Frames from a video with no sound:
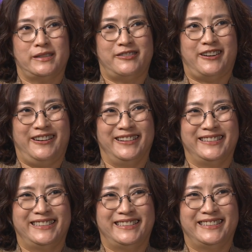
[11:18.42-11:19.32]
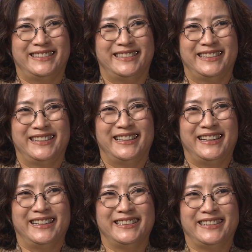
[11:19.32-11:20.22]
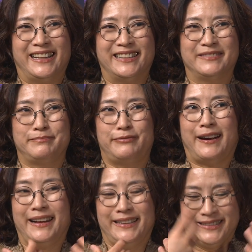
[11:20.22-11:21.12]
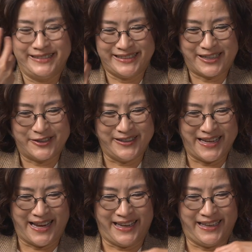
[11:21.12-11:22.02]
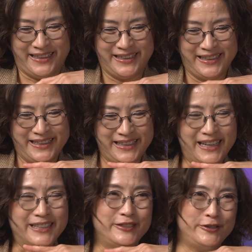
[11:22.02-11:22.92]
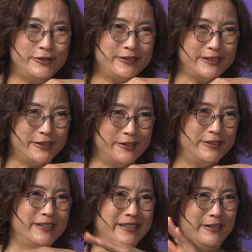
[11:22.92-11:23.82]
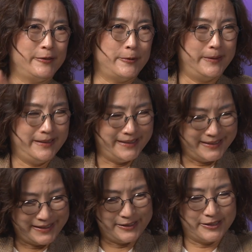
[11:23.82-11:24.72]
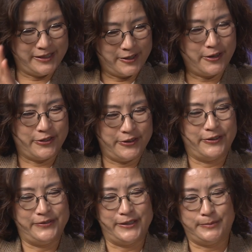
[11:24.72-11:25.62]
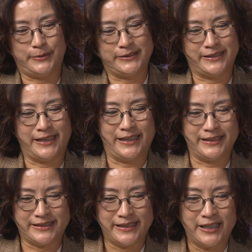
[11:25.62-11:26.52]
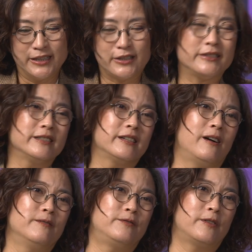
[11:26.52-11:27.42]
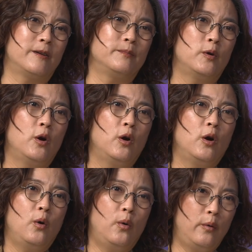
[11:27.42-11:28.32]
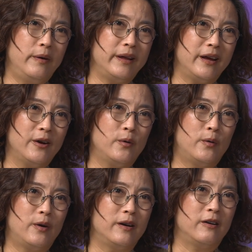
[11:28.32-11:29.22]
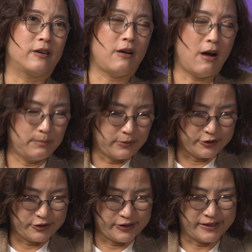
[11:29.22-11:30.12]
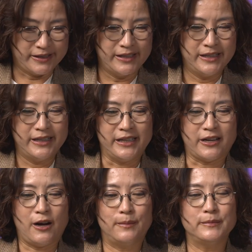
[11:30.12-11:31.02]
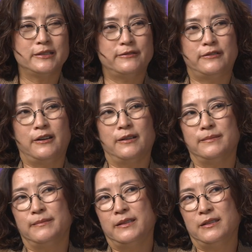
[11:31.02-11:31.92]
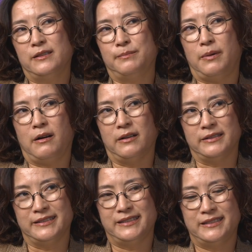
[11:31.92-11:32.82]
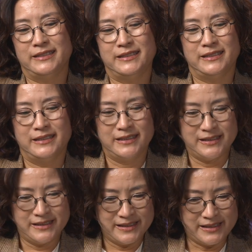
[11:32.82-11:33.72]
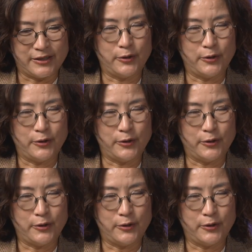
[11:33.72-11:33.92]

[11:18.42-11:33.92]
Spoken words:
our hearts and that brightens our day. And true security, the author of this book says, doesn't come from hoarding or accomplishing. It comes from the bonds that